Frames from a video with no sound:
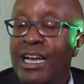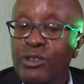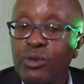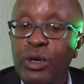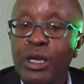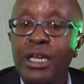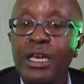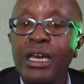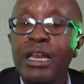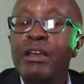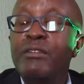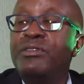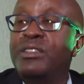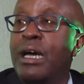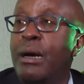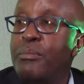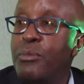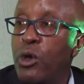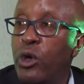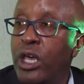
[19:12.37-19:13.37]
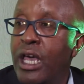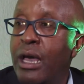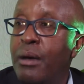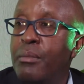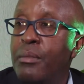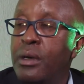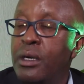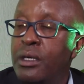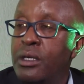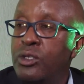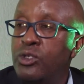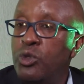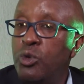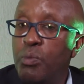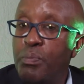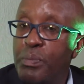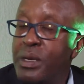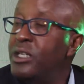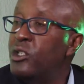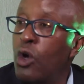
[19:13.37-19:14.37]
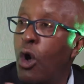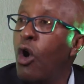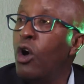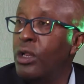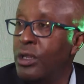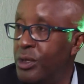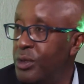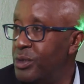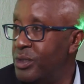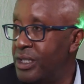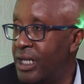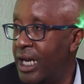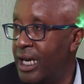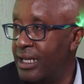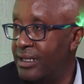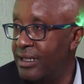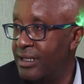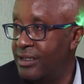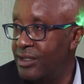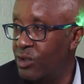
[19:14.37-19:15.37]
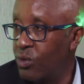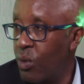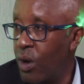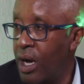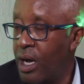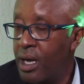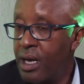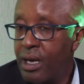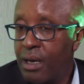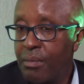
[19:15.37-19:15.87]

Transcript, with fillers: and actually lift up your game to beat all those standards, as it were,